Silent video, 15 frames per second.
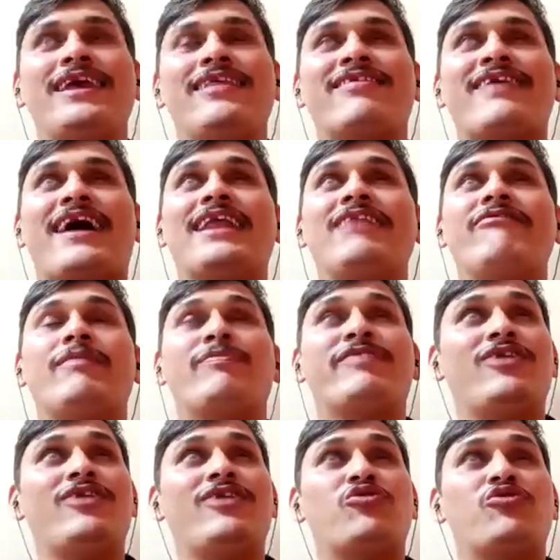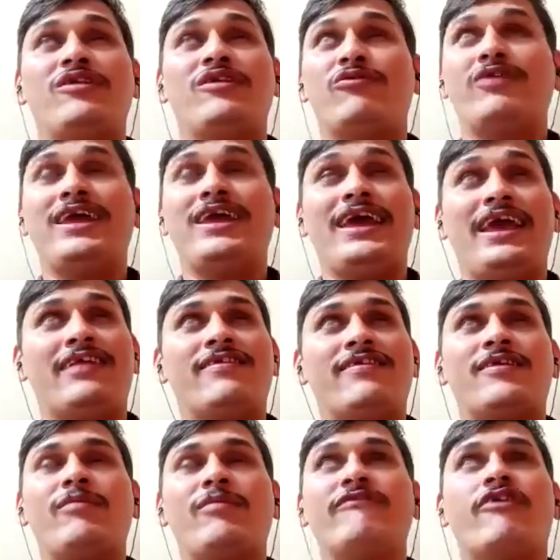sare websites unhe
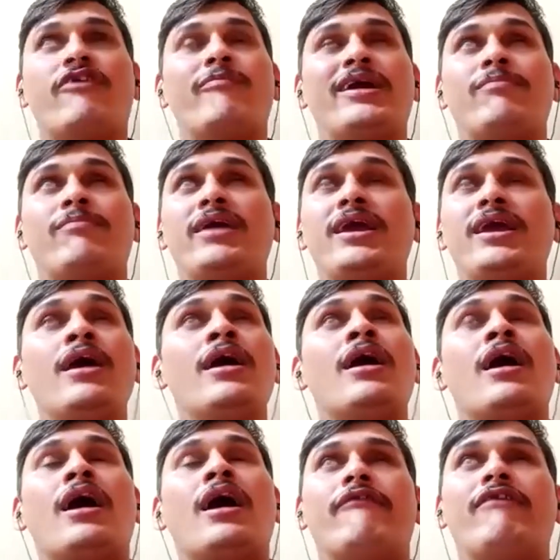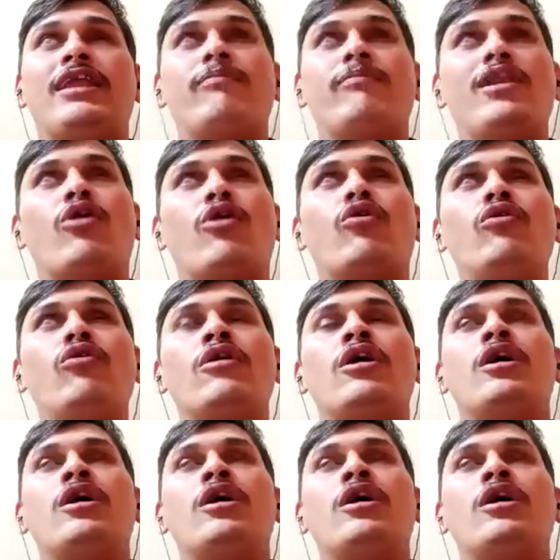accessible format mein available ho.